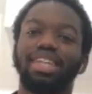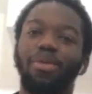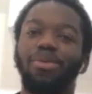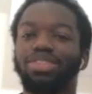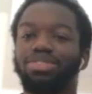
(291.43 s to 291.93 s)

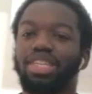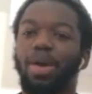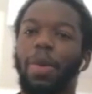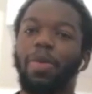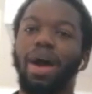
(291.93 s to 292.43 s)
That works for
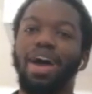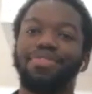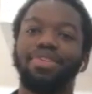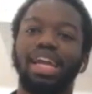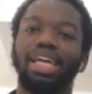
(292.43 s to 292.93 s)
some people, but I
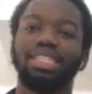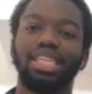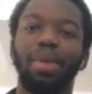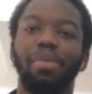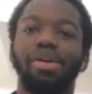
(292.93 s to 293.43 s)
feel like that's a
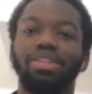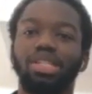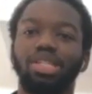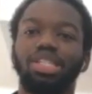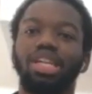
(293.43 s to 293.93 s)
temporary
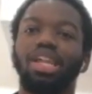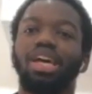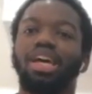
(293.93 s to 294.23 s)
solution.